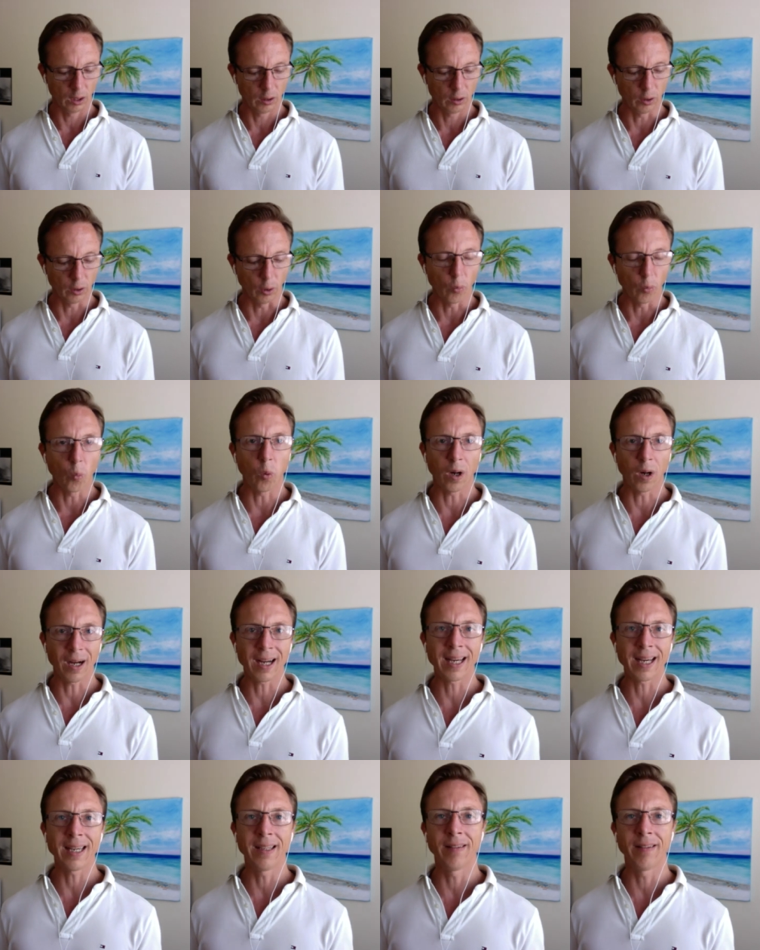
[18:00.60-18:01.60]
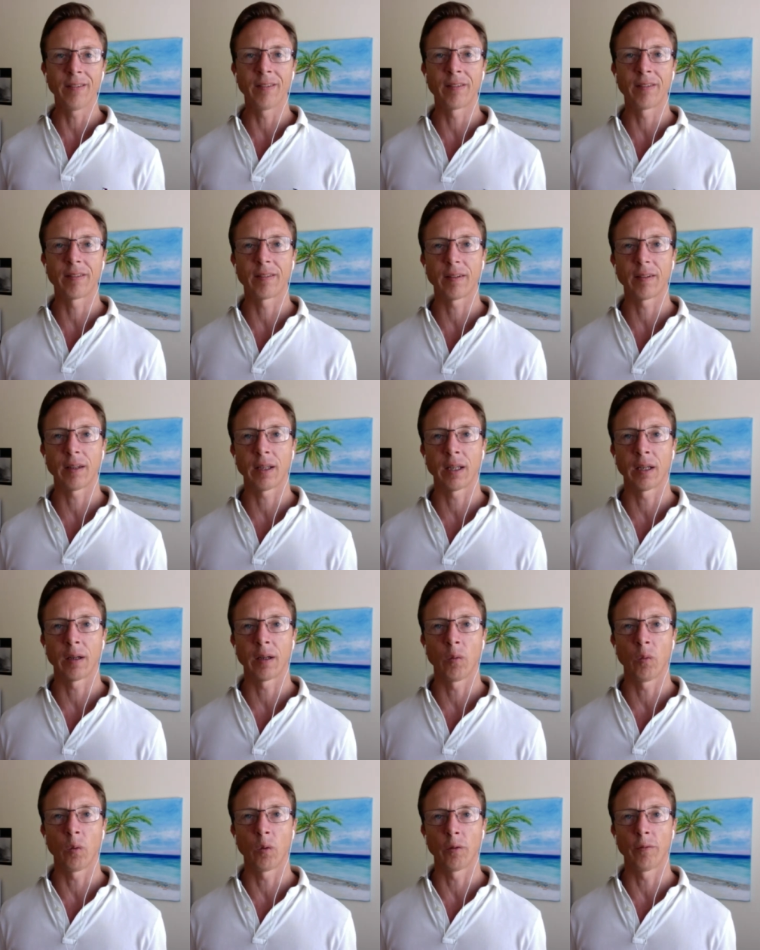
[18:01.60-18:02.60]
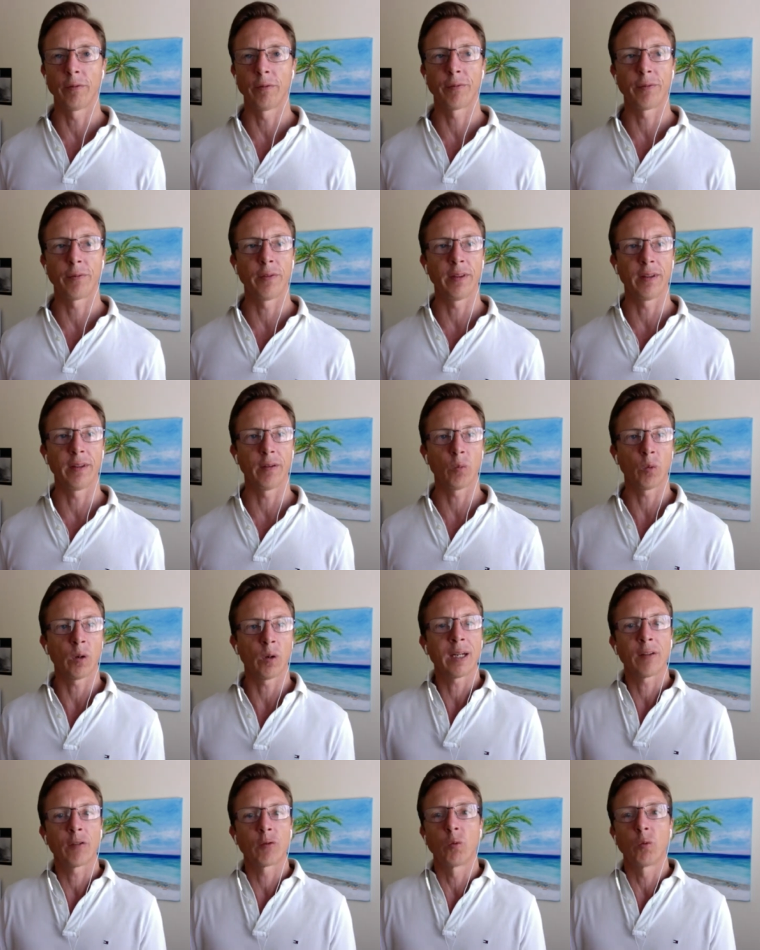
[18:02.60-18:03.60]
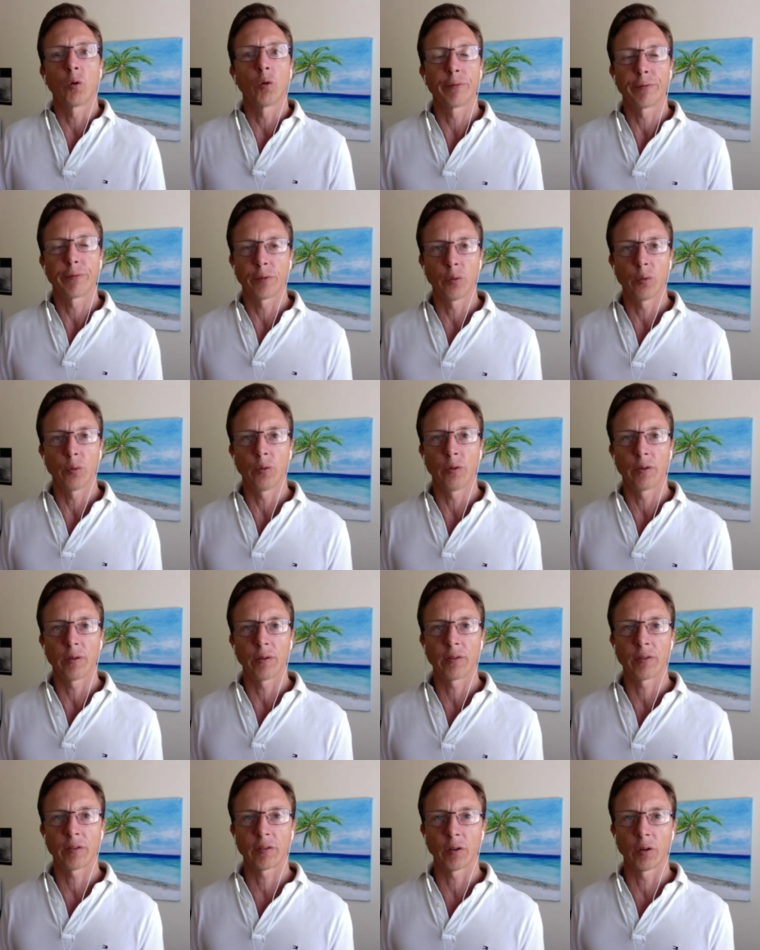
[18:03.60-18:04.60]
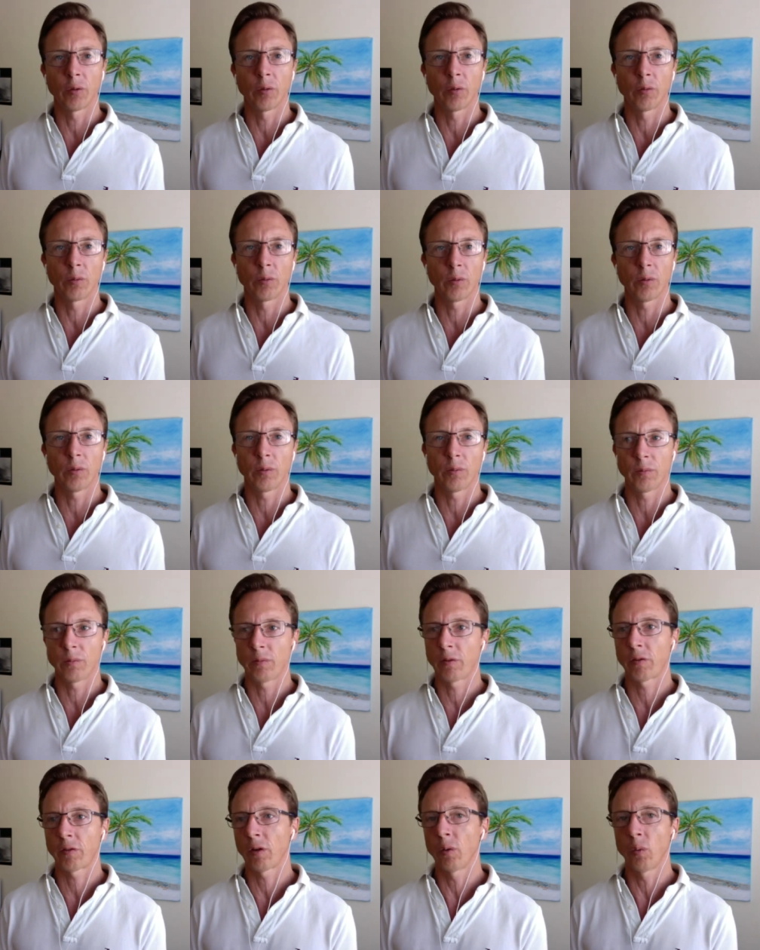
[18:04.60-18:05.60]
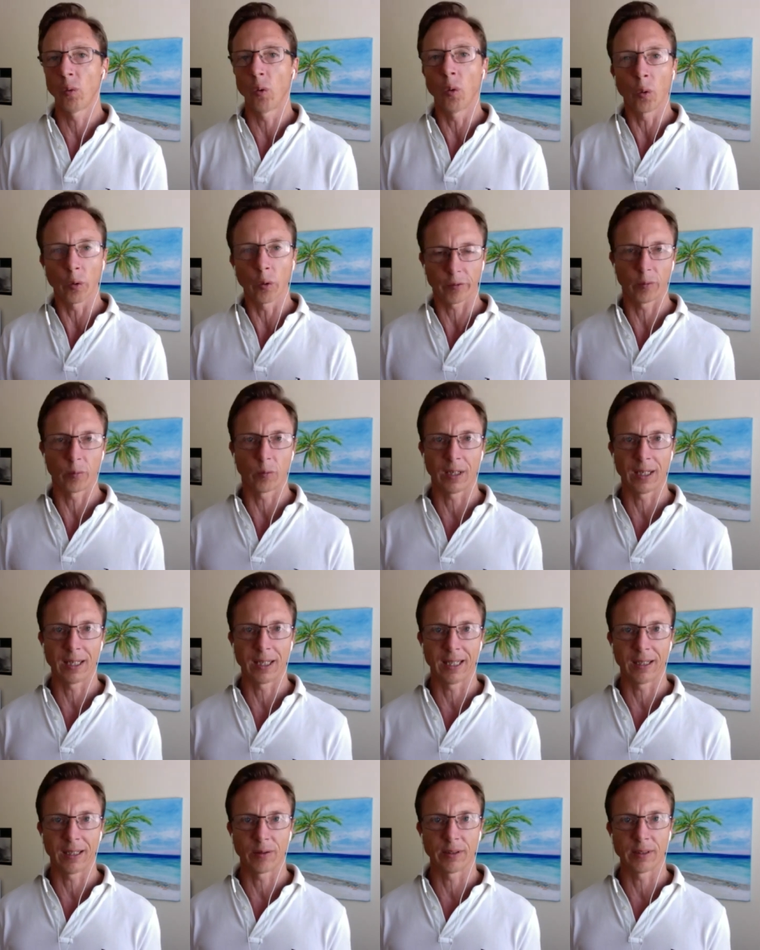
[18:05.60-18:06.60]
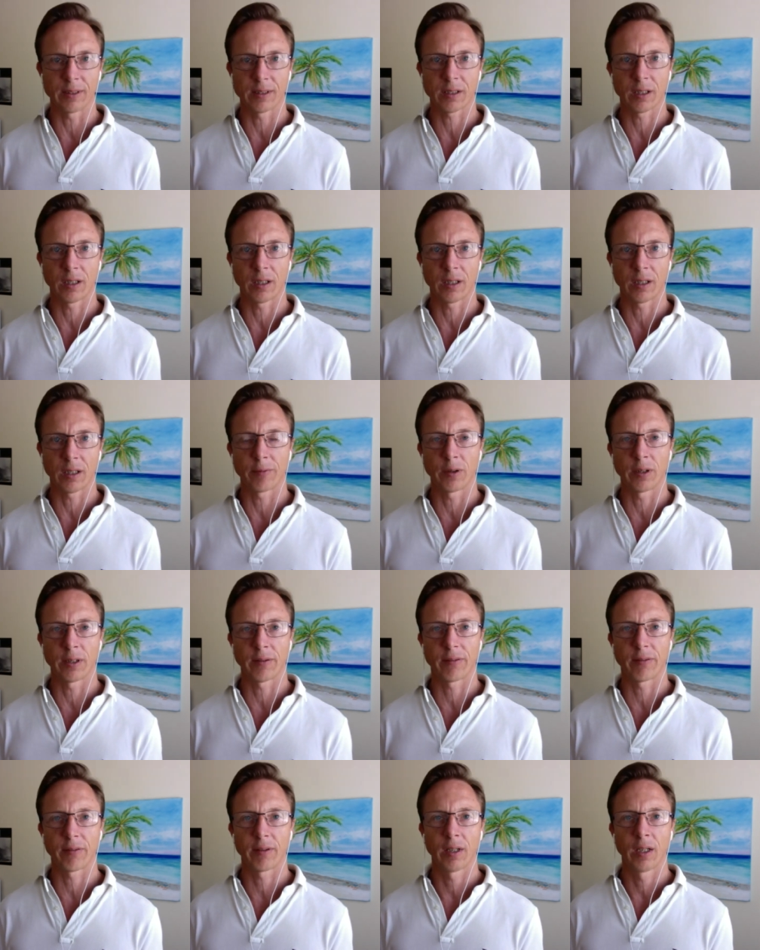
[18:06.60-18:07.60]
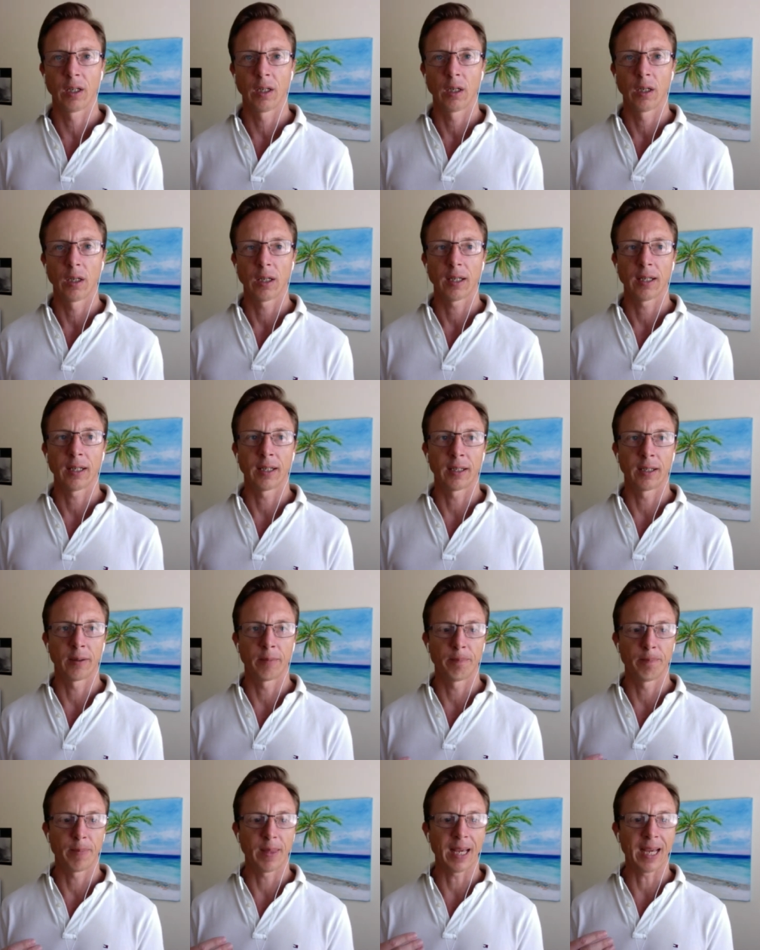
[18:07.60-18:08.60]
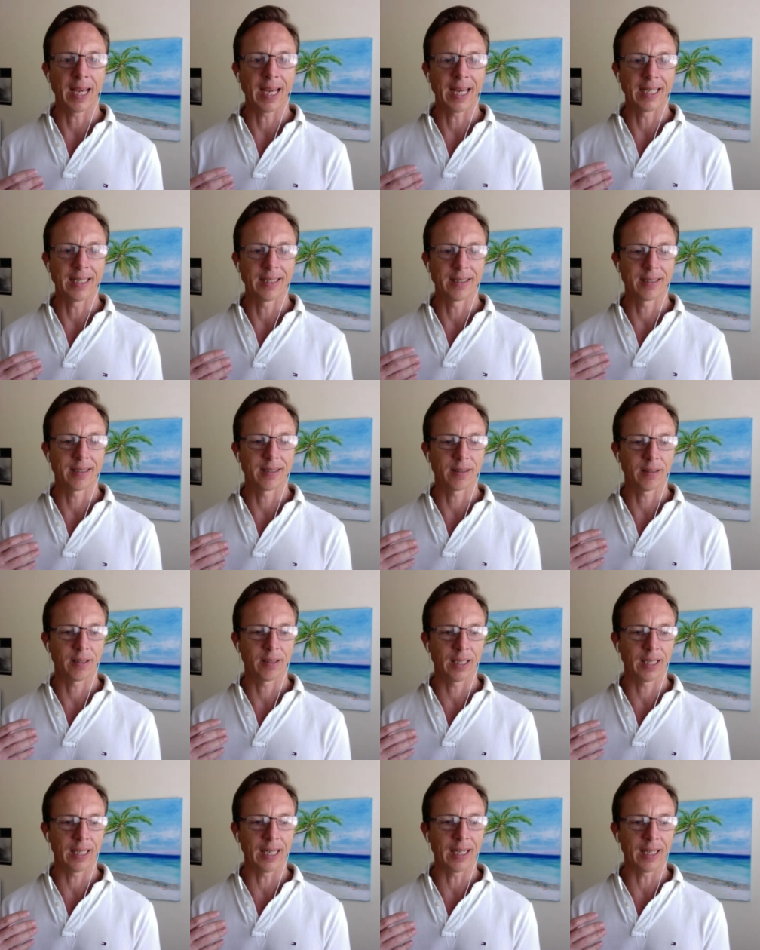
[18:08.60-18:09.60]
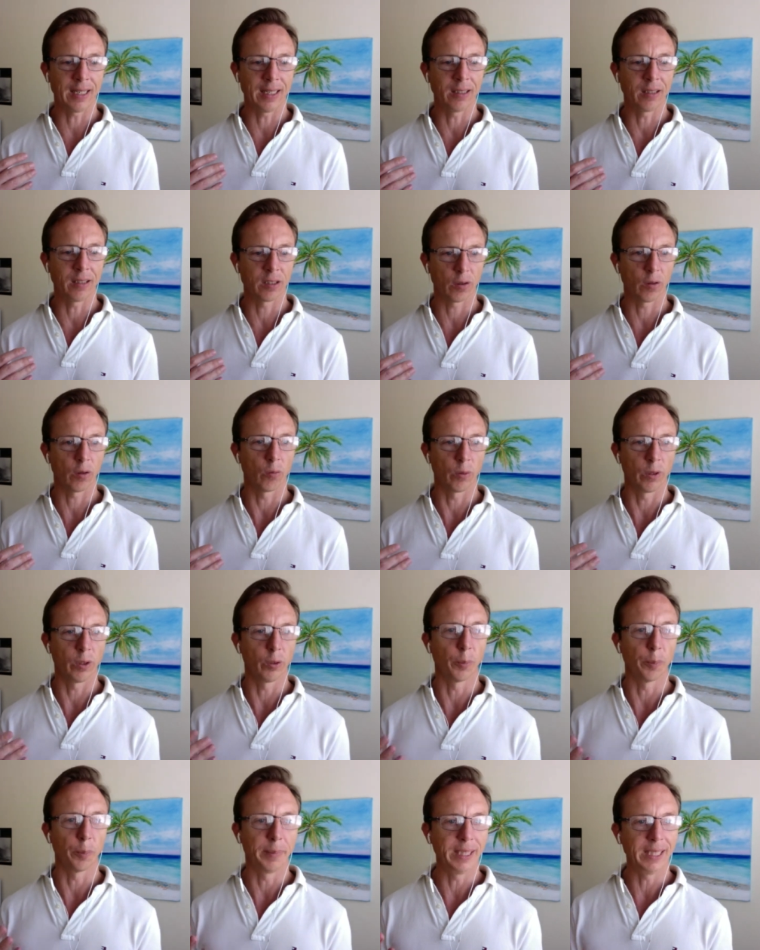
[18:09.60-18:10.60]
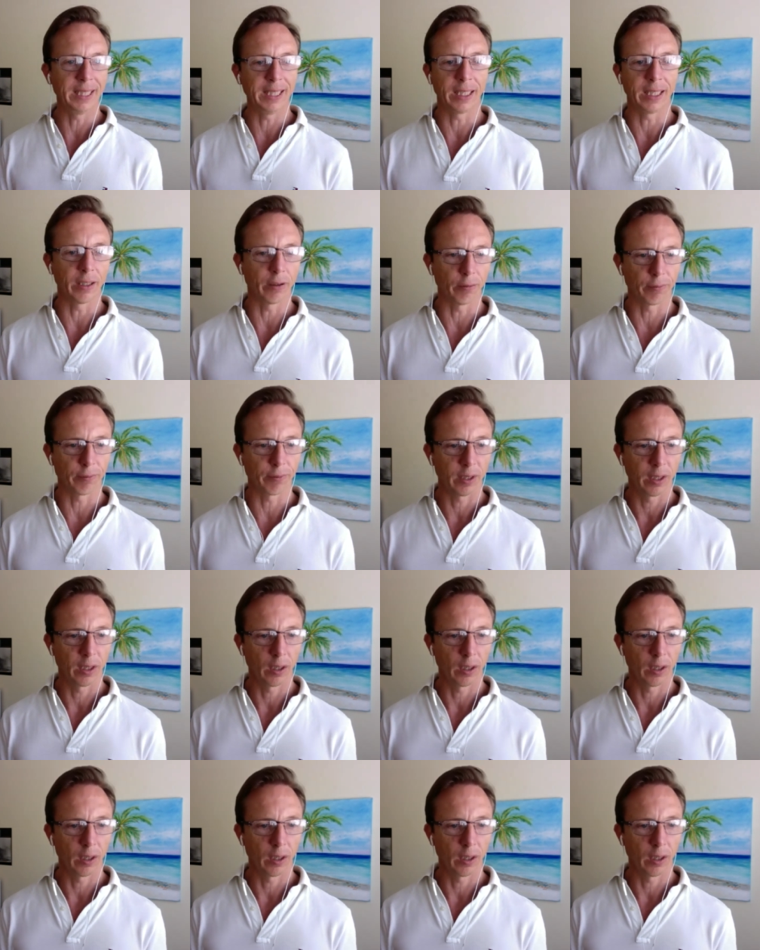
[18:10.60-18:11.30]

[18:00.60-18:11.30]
you know why is uh, all of the why is raw food so so awesome right now in this time for us, um, and get into the real meaning of